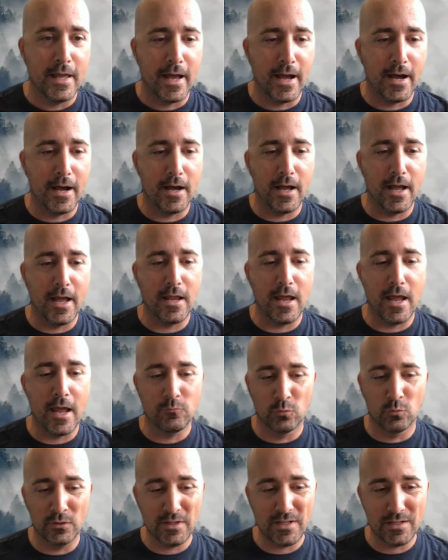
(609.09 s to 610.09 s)

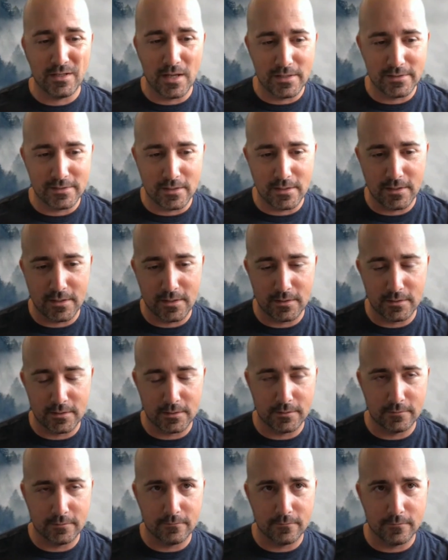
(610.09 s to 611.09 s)
And really, as
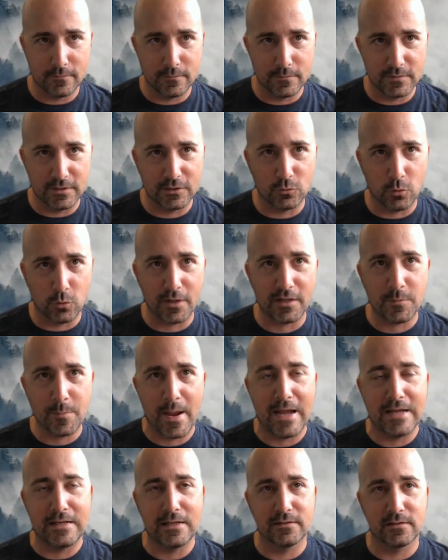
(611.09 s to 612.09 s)
the chronic
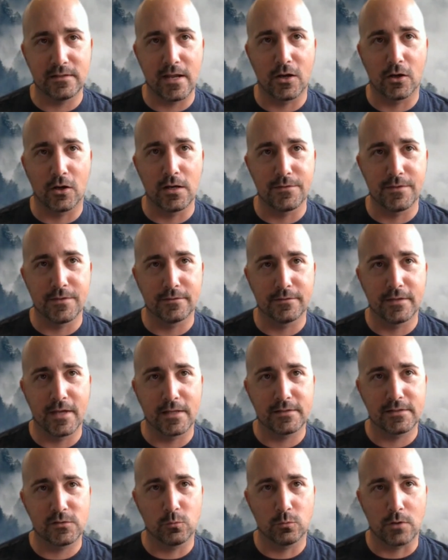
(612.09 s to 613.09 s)
pain is an area
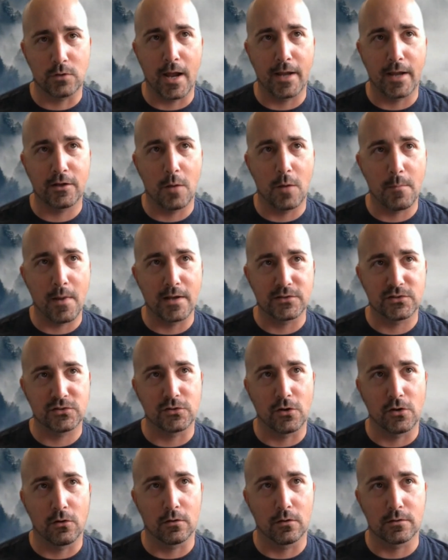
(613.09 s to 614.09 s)
that's where I got my
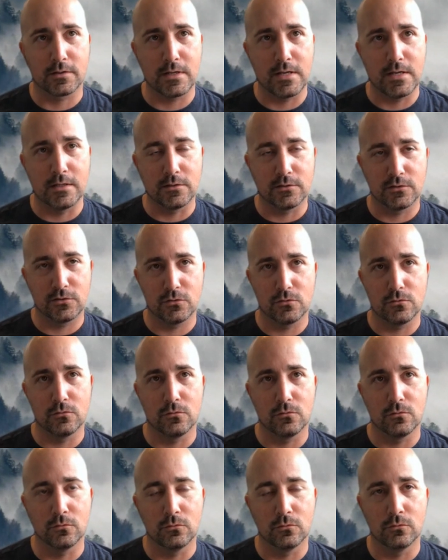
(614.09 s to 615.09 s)
start
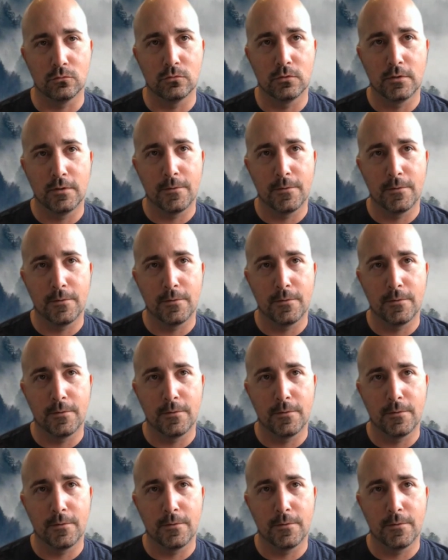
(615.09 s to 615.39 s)
into